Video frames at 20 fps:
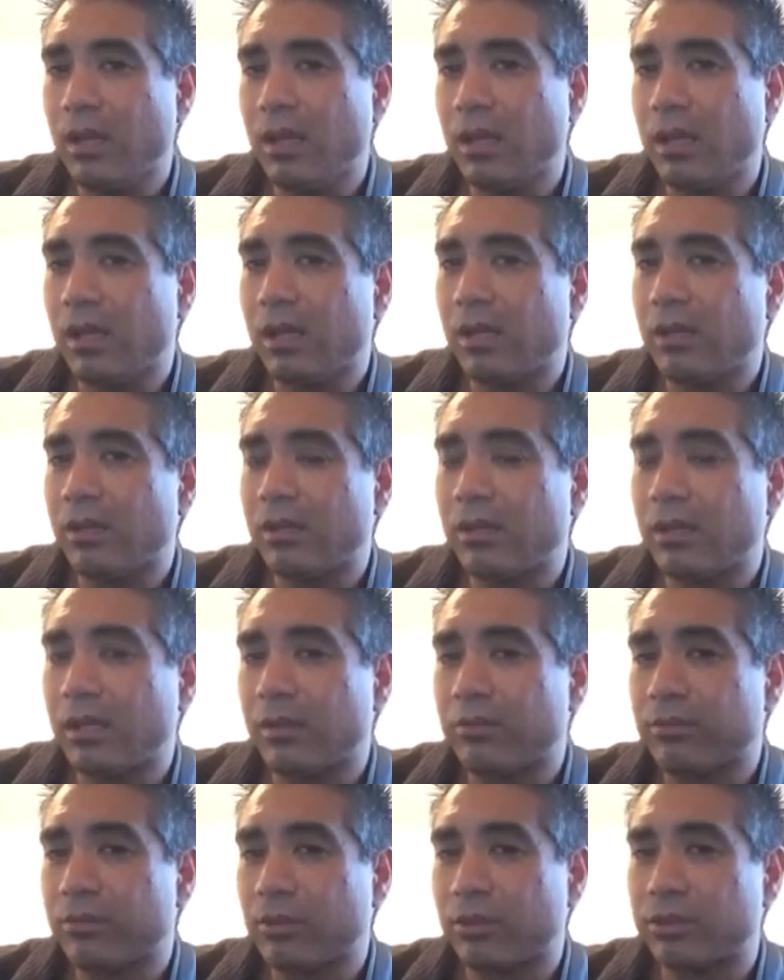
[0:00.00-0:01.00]
And
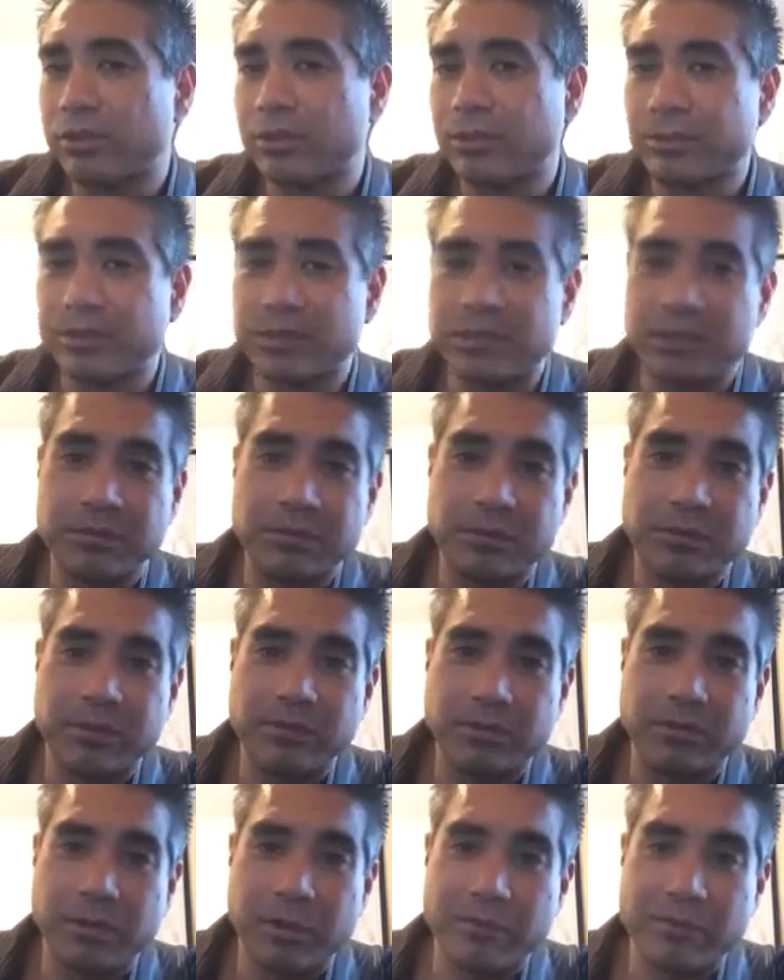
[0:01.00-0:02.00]
of course, I'm a Stevie Ray
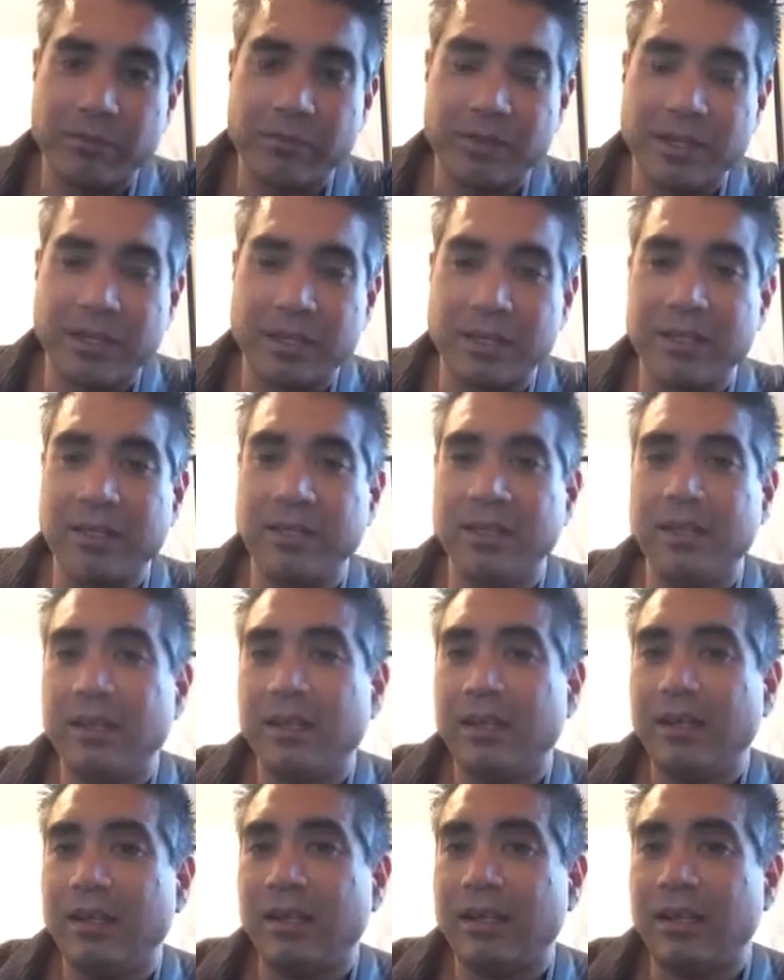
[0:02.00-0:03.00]
Vaughan fan,
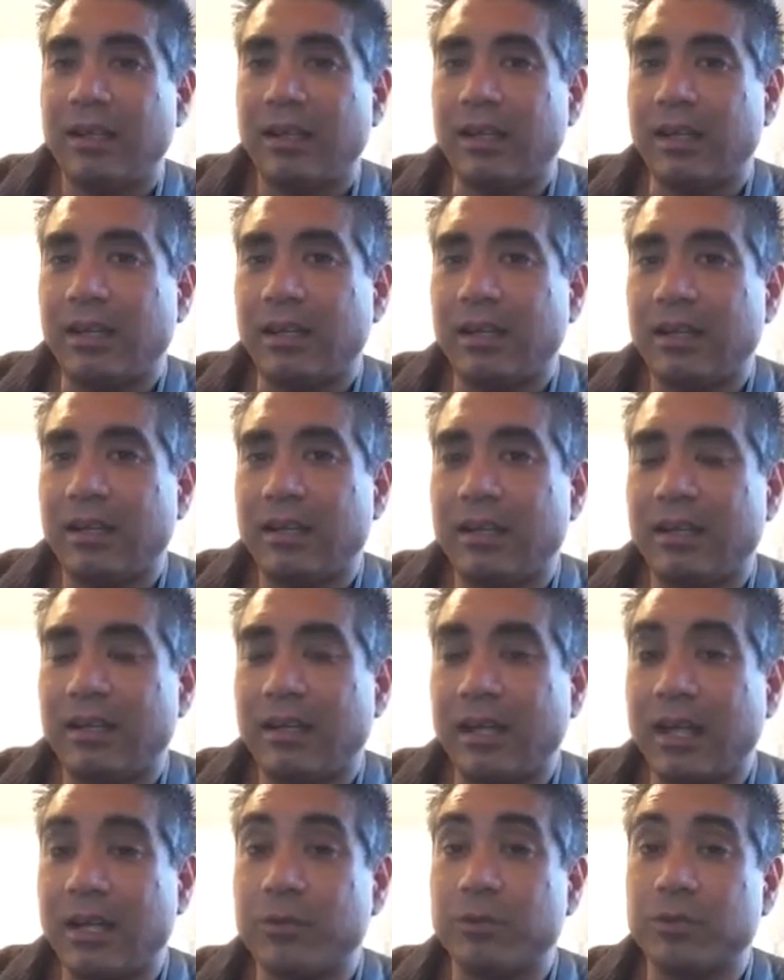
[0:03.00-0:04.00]
and
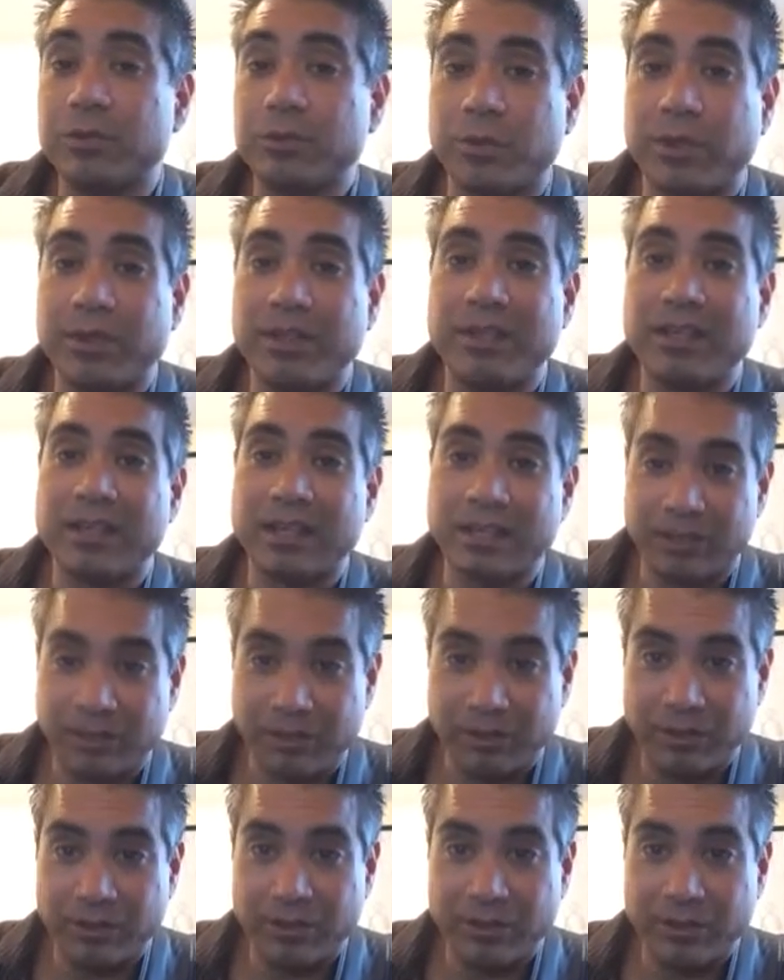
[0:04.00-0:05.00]
that was one thing I
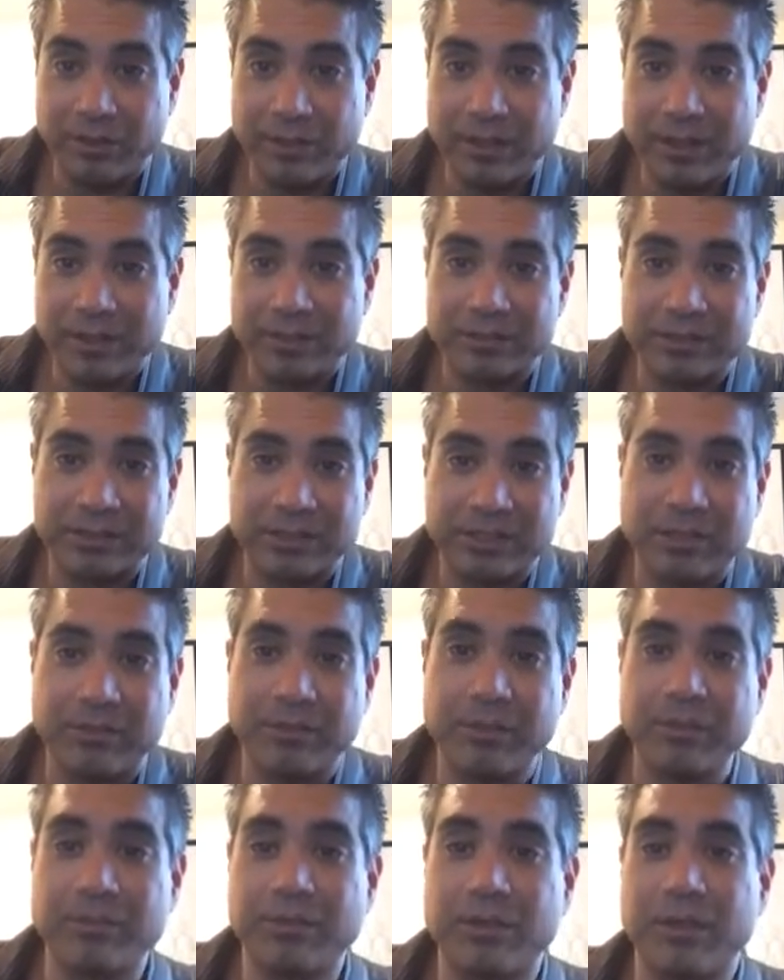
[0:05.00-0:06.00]
learned about Stevie
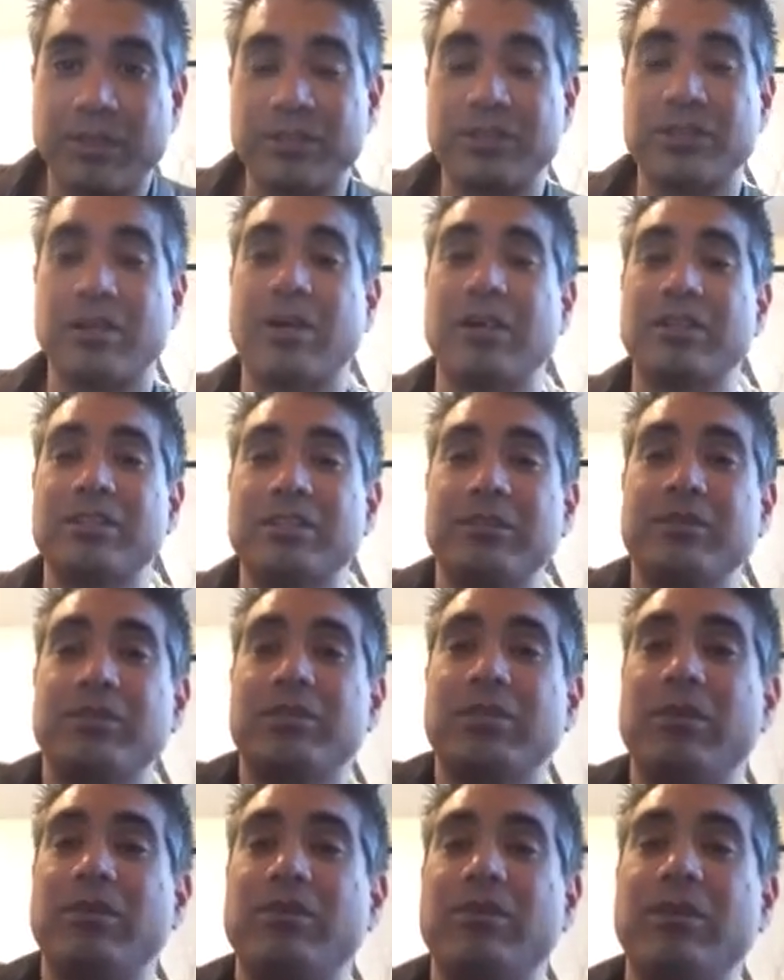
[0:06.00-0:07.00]
Ray Vaughan's awesome
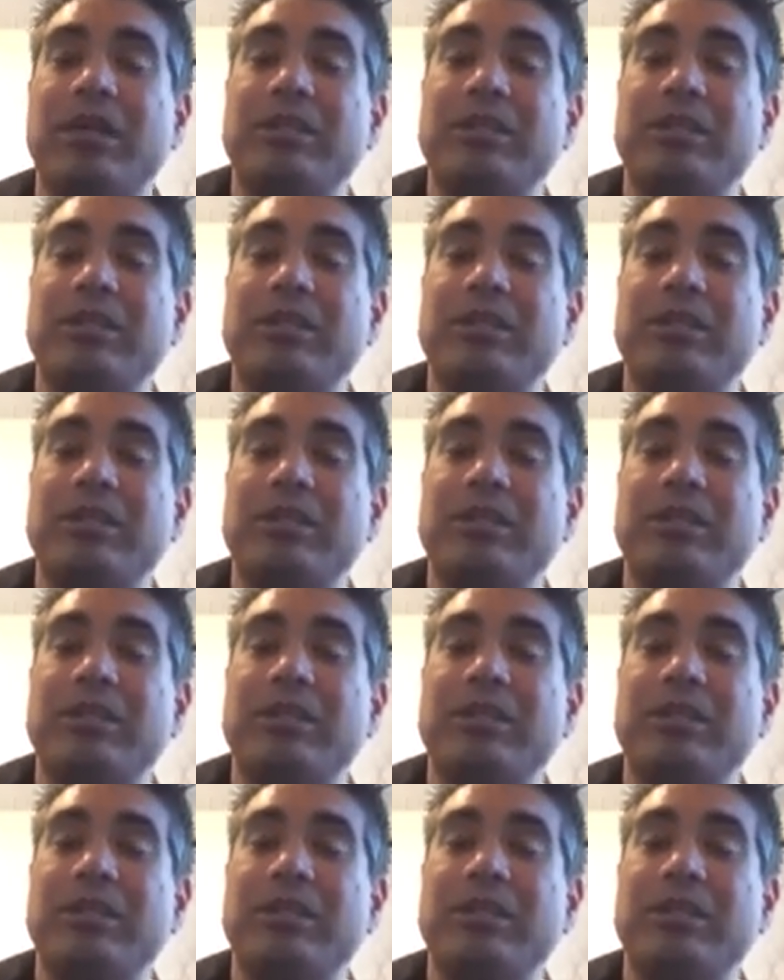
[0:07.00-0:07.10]
tone.